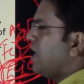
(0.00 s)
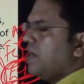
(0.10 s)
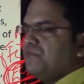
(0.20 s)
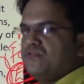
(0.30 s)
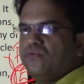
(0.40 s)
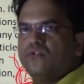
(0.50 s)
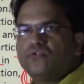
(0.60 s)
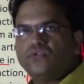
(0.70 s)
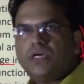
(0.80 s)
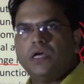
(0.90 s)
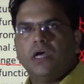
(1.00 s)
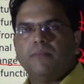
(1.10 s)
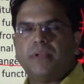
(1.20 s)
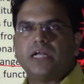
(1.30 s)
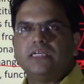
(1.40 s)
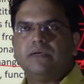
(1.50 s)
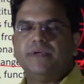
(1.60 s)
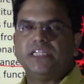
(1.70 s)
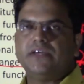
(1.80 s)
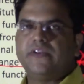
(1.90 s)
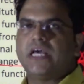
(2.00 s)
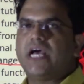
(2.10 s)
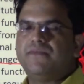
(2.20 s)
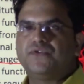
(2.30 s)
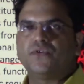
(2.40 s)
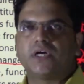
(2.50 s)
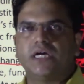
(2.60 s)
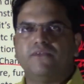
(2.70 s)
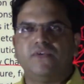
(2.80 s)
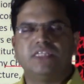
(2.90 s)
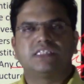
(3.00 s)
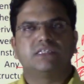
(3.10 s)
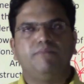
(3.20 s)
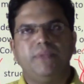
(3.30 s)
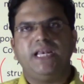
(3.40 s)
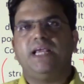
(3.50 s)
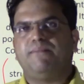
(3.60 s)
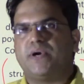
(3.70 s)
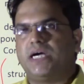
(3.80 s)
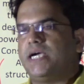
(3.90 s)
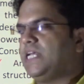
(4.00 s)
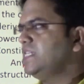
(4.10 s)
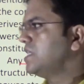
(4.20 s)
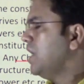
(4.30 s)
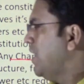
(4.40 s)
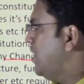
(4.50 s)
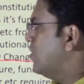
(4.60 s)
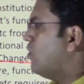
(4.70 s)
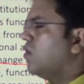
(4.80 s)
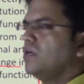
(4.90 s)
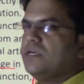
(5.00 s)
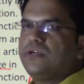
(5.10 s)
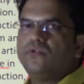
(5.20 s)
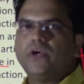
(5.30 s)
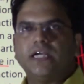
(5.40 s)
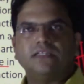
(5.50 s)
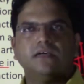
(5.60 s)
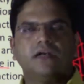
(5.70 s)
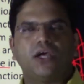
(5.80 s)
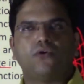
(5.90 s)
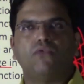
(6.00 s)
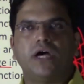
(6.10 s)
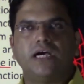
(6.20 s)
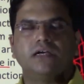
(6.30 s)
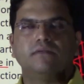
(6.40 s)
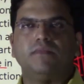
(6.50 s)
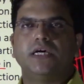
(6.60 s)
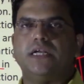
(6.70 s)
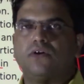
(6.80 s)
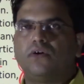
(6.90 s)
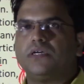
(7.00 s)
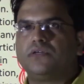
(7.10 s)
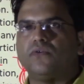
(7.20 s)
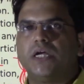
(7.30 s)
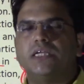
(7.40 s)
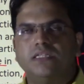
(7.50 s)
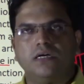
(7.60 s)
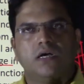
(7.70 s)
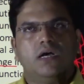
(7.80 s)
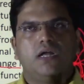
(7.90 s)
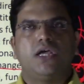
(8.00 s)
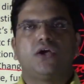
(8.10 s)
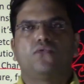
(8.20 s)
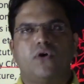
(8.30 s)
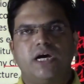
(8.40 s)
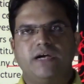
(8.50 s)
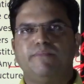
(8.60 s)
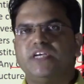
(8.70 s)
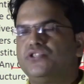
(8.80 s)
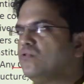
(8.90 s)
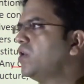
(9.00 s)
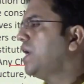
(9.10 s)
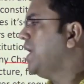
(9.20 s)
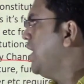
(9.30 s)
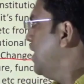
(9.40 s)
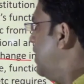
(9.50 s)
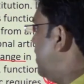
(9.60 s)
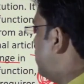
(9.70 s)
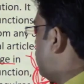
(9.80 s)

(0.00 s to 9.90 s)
will have to go to the parliament, they will have to convince many parties in order to get the required number, in order to get the required majority, in